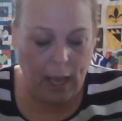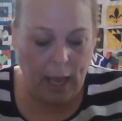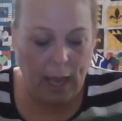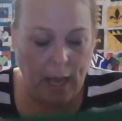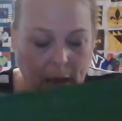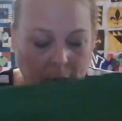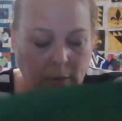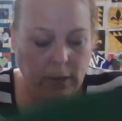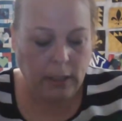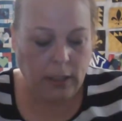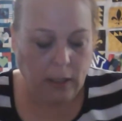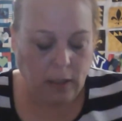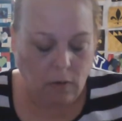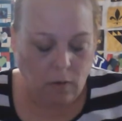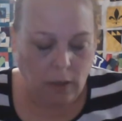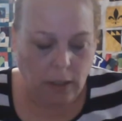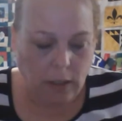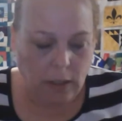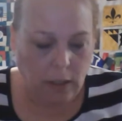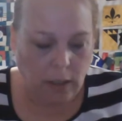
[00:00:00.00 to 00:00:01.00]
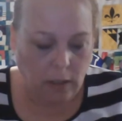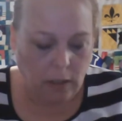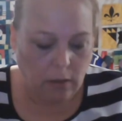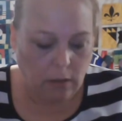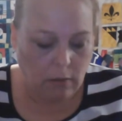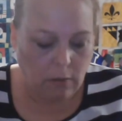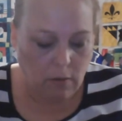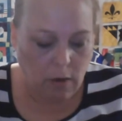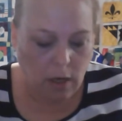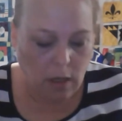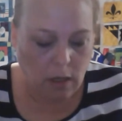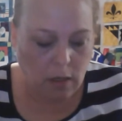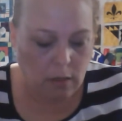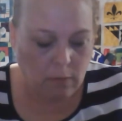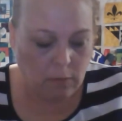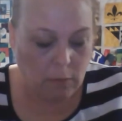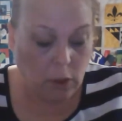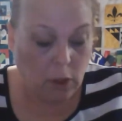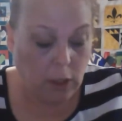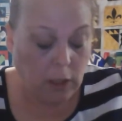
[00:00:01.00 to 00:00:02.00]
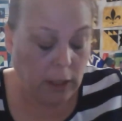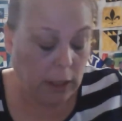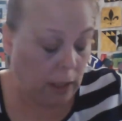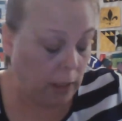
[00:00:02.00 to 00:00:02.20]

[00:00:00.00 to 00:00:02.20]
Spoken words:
how it's going to look